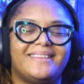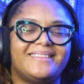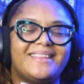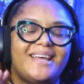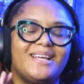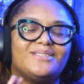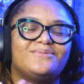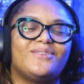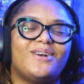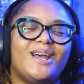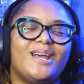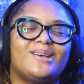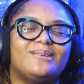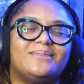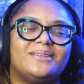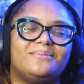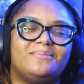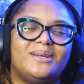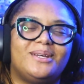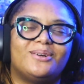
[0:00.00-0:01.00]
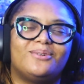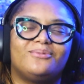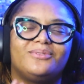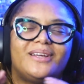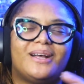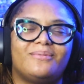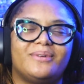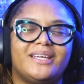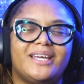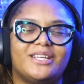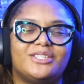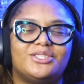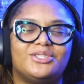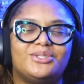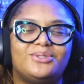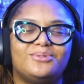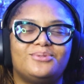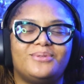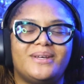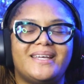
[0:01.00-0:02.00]
thanks for hanging with me, and hopefully I will catch
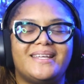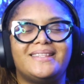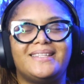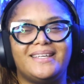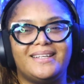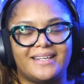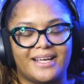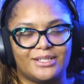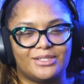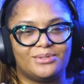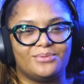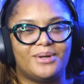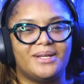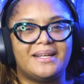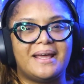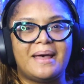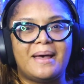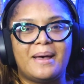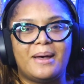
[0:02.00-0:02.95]
you in the next one.